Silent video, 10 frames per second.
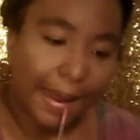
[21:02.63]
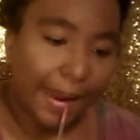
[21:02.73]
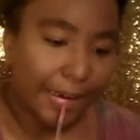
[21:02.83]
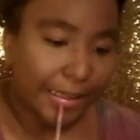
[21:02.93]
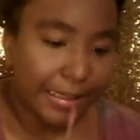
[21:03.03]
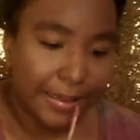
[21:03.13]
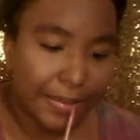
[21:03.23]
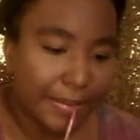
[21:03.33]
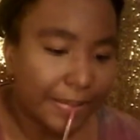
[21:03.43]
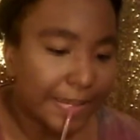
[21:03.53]
I really
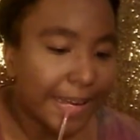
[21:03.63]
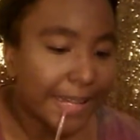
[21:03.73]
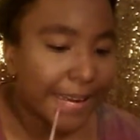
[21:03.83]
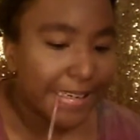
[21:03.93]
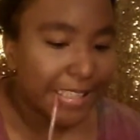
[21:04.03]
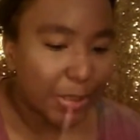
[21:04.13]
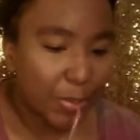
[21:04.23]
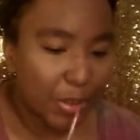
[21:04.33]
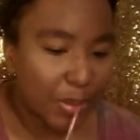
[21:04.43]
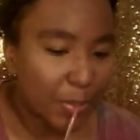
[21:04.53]
don't know. That lady just
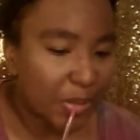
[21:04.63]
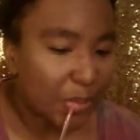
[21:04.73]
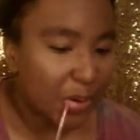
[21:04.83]
rubbed me the